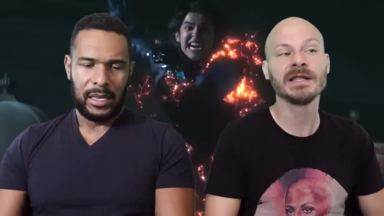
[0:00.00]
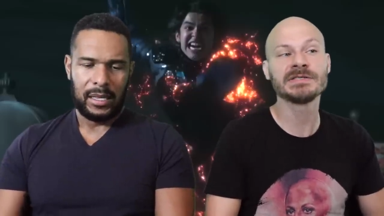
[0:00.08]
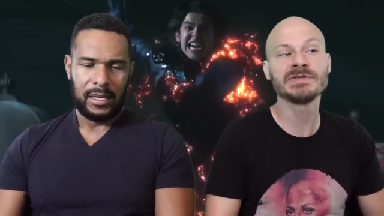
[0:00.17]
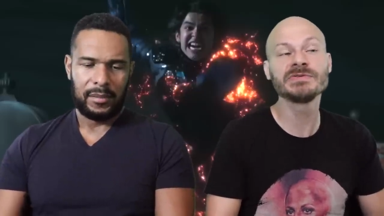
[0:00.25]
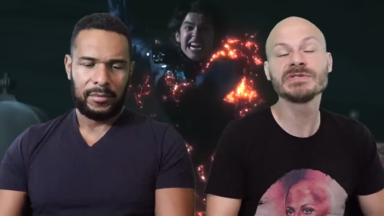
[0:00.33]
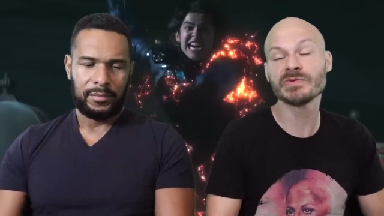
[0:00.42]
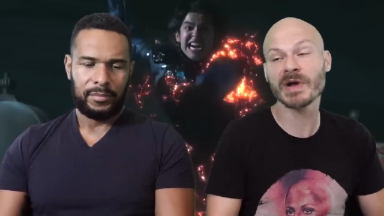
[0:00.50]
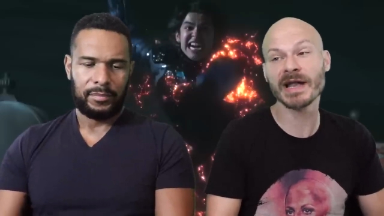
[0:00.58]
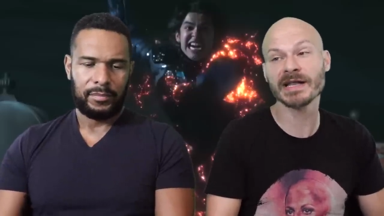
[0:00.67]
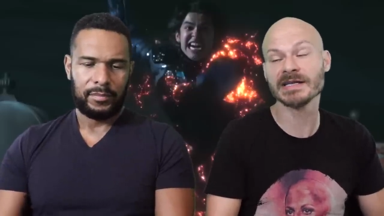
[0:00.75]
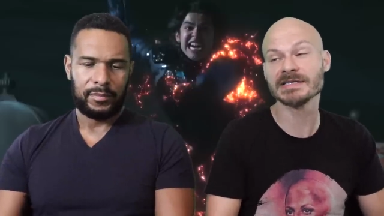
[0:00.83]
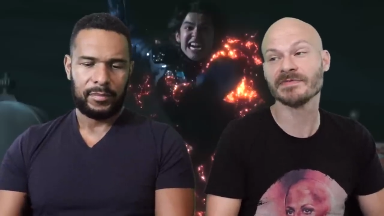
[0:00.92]
Speaker 1: Susan
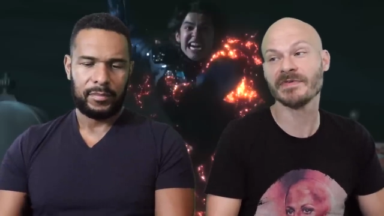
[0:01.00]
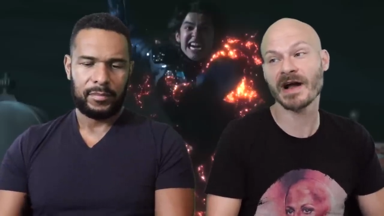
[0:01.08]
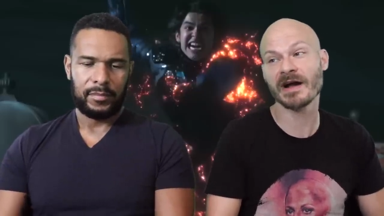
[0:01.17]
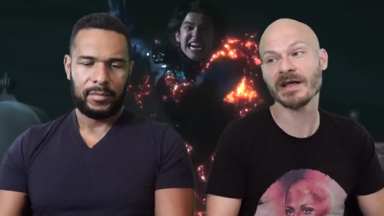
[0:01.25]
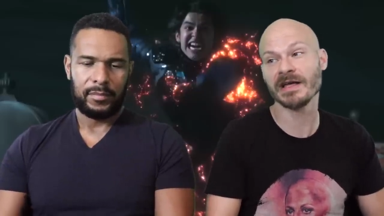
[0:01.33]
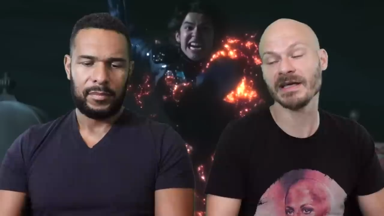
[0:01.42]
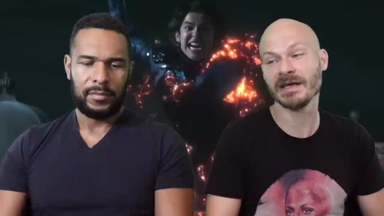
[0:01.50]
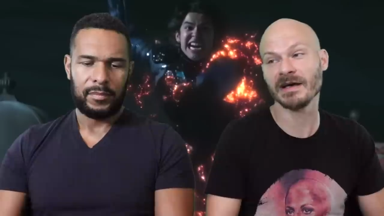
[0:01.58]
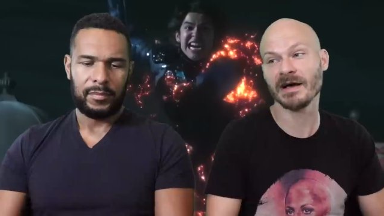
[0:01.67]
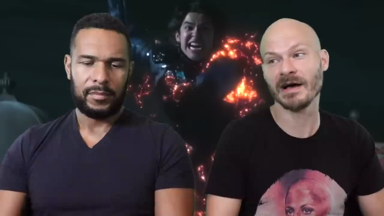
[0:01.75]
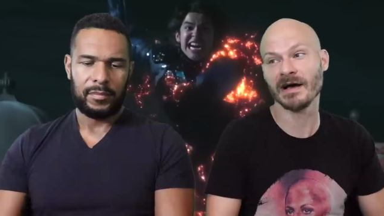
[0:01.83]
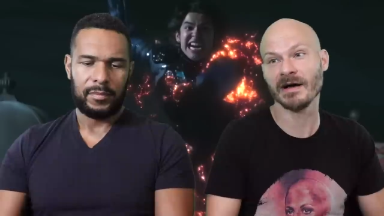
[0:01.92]
Sarandon is very
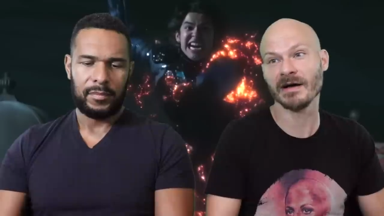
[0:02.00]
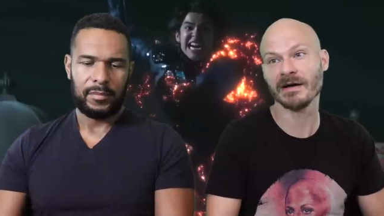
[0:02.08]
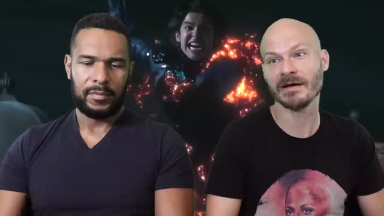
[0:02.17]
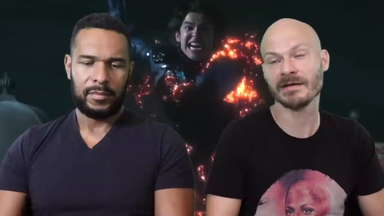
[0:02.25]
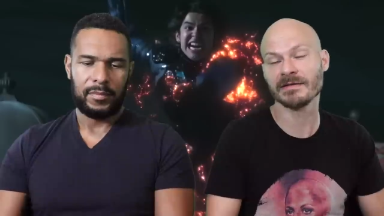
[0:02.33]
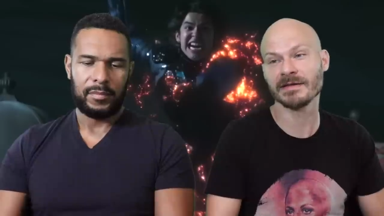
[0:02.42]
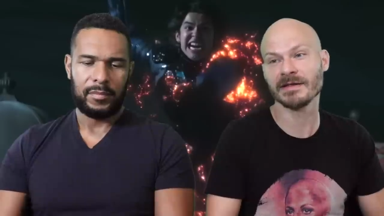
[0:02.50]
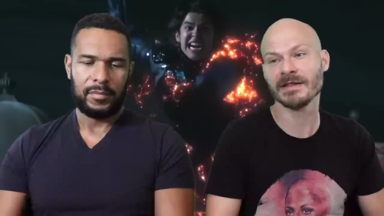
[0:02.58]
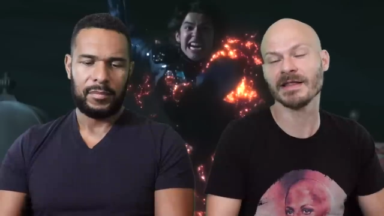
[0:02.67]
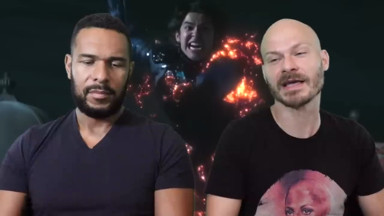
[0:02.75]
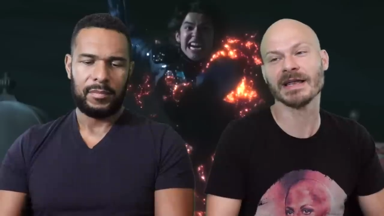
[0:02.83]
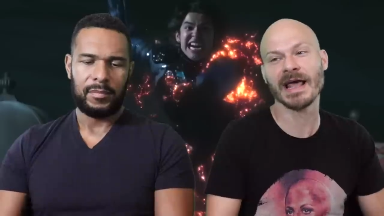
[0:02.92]
uh,
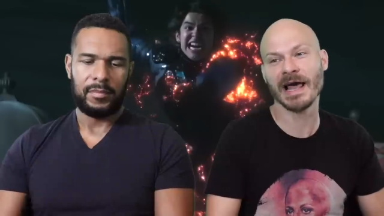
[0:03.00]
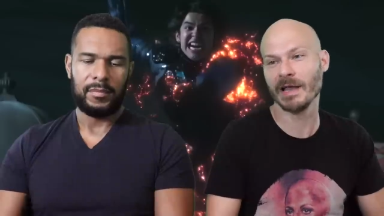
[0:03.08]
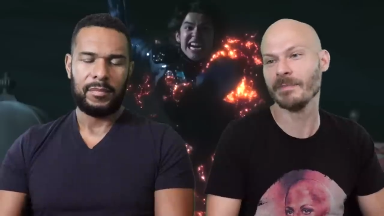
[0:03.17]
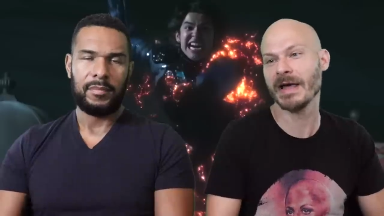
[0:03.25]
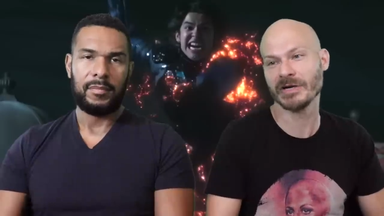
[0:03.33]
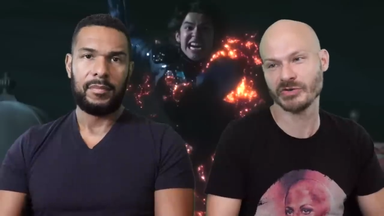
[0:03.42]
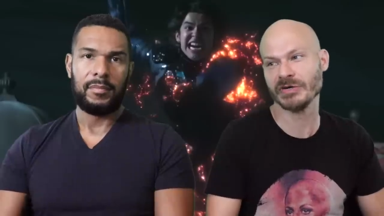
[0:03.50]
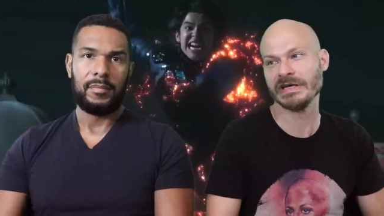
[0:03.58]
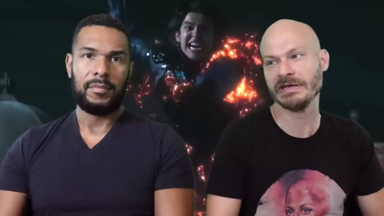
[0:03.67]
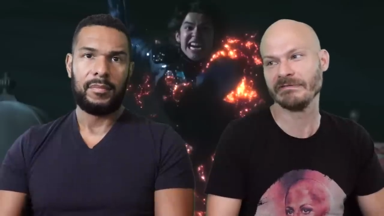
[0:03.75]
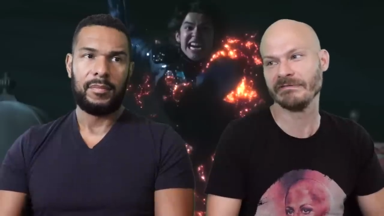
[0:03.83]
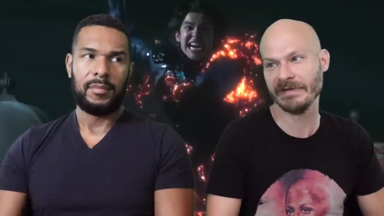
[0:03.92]
like an
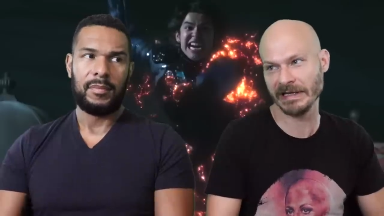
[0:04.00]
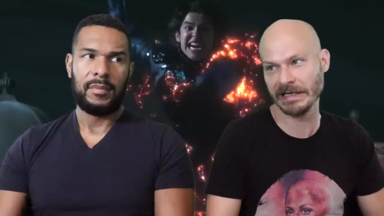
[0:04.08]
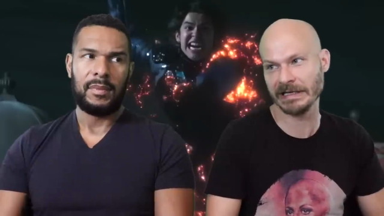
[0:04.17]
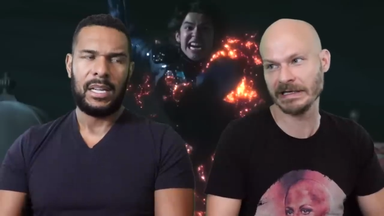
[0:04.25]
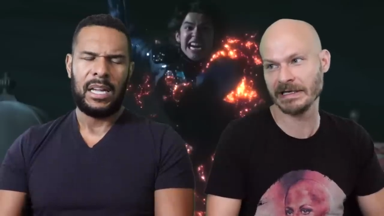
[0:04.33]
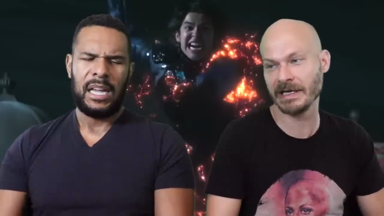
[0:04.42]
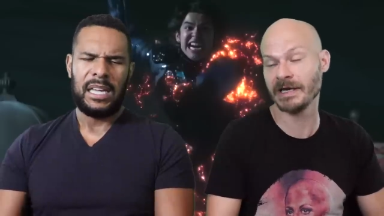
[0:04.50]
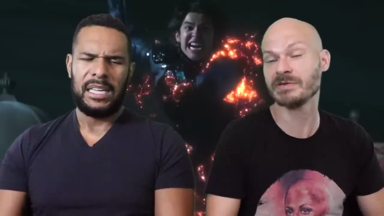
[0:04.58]
elementary villain, and